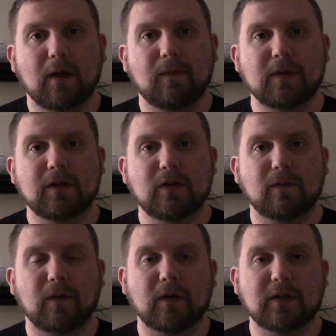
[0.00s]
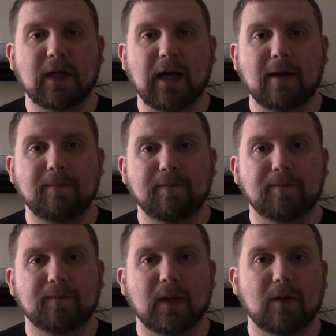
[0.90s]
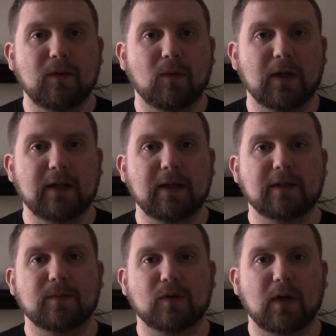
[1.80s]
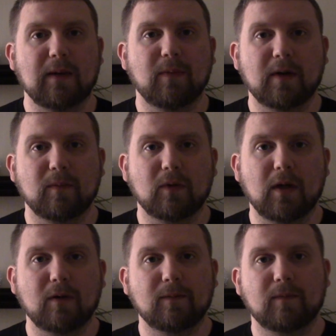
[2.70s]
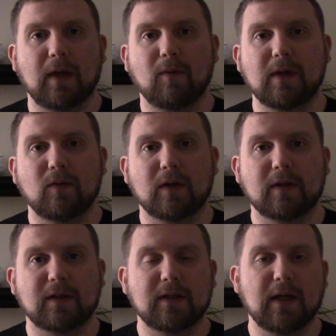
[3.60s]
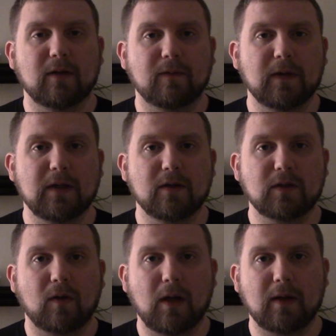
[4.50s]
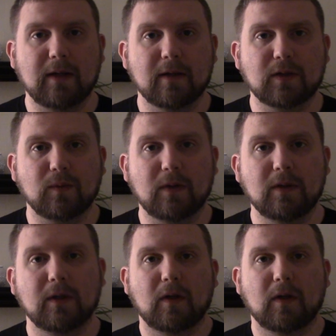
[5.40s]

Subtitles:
If this is your first time, if you want to hit that subscribe button below, that way you'll get to see other videos a lot like this one.